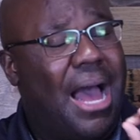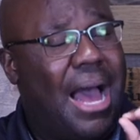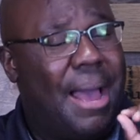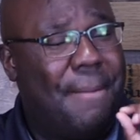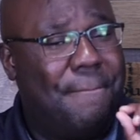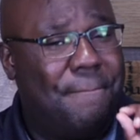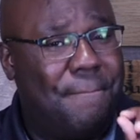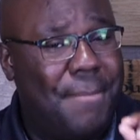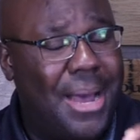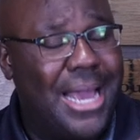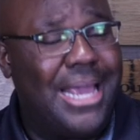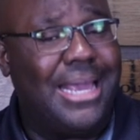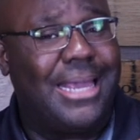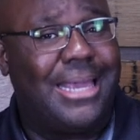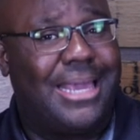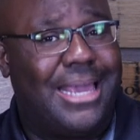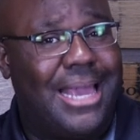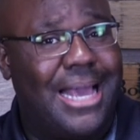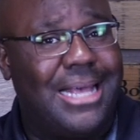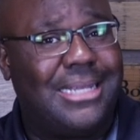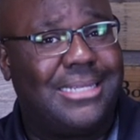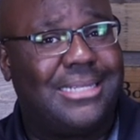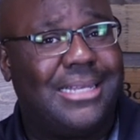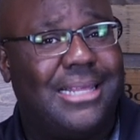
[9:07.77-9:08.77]
I might
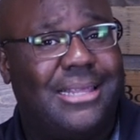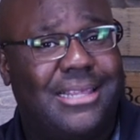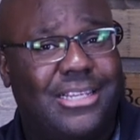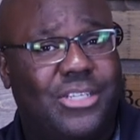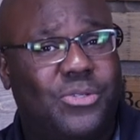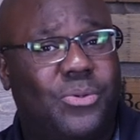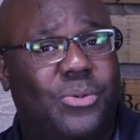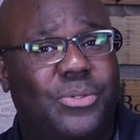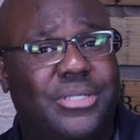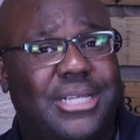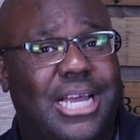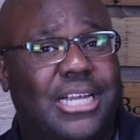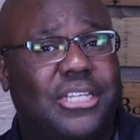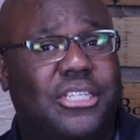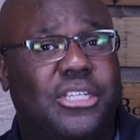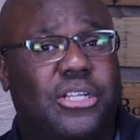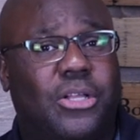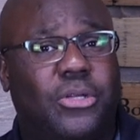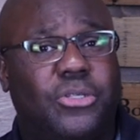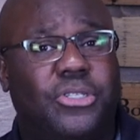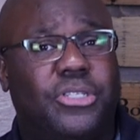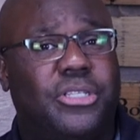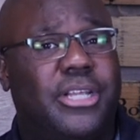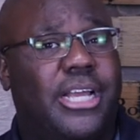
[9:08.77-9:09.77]
guess that this one was actually
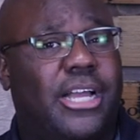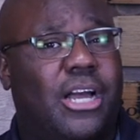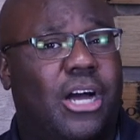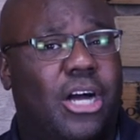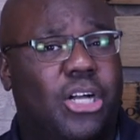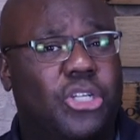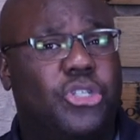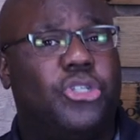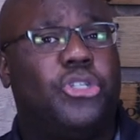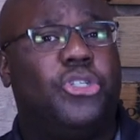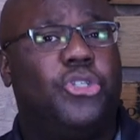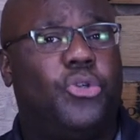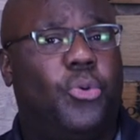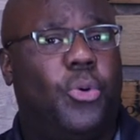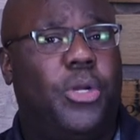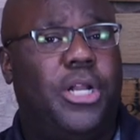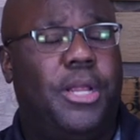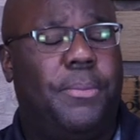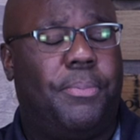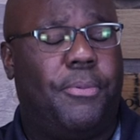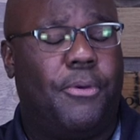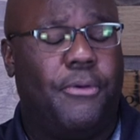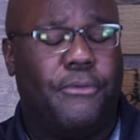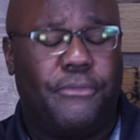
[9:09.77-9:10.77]
closer to like
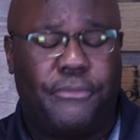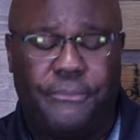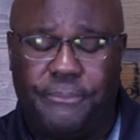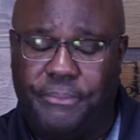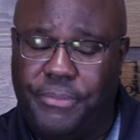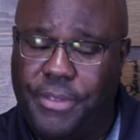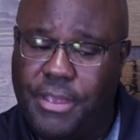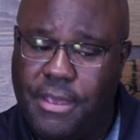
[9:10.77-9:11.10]
120 proof.